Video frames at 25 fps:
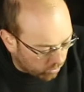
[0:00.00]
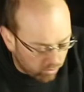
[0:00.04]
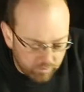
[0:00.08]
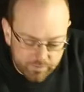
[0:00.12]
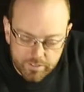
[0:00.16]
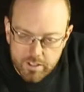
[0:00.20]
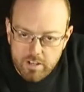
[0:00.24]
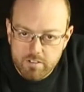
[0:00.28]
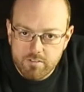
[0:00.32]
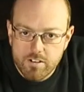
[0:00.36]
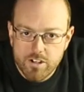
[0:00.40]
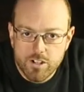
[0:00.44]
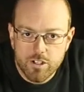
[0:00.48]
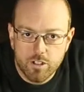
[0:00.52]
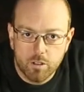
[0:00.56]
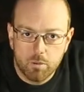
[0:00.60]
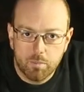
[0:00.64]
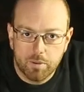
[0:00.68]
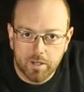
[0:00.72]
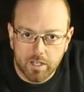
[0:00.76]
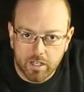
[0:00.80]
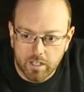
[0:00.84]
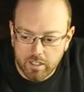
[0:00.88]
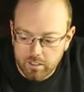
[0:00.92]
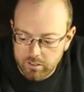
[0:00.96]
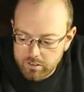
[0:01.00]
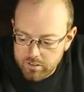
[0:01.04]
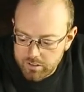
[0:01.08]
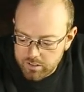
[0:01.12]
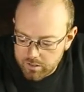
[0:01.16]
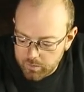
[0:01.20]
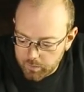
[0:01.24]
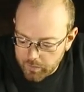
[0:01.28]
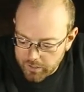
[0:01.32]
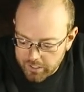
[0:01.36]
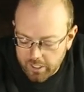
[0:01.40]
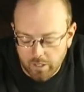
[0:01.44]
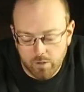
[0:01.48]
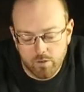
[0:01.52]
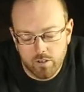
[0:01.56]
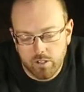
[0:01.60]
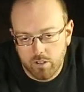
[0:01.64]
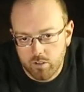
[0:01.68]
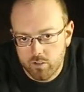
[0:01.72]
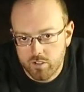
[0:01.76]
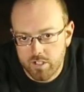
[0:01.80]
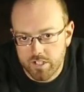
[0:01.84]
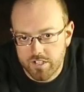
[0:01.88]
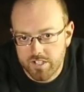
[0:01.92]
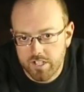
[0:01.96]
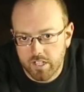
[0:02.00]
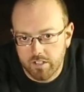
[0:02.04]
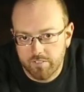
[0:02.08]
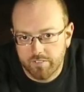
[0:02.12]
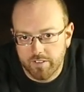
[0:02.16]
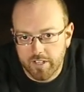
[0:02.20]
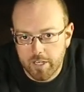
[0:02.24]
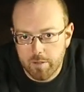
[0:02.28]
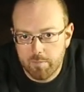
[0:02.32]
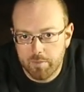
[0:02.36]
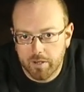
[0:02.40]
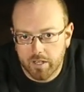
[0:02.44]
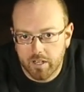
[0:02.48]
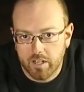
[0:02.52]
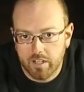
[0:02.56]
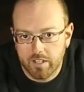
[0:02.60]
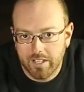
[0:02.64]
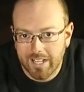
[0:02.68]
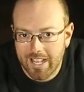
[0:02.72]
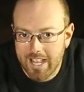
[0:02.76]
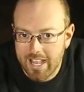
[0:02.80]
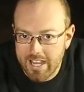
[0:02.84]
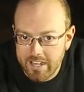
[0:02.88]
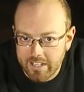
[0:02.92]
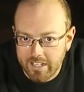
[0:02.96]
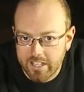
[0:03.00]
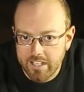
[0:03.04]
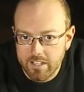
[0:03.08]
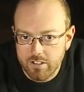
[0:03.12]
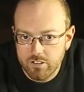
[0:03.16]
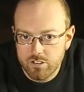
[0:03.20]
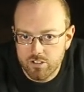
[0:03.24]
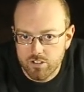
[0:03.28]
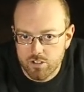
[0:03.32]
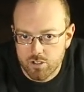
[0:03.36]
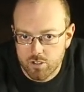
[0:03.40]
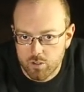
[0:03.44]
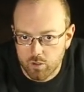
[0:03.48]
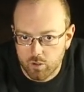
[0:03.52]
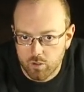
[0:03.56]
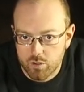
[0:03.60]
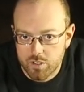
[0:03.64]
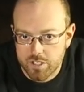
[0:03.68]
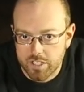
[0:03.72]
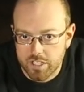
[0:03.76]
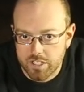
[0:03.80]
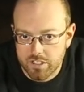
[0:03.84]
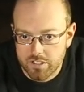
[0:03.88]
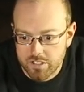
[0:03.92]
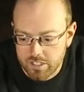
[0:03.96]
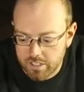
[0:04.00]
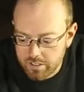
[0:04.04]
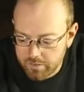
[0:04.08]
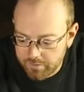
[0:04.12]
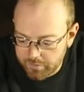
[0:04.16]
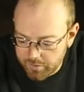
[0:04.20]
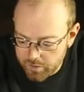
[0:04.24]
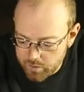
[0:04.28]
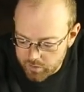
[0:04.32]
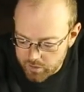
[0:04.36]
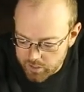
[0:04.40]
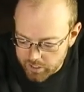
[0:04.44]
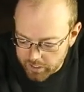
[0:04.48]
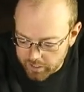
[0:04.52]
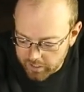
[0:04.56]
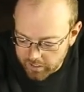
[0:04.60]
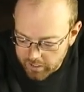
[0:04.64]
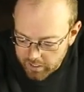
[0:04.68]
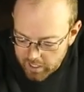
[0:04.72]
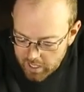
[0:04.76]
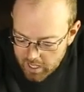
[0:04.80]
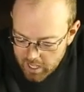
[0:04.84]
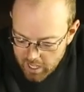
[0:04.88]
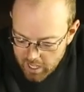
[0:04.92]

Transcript: all of the original parts, we don't cause ourselves any part headaches to source things in the future,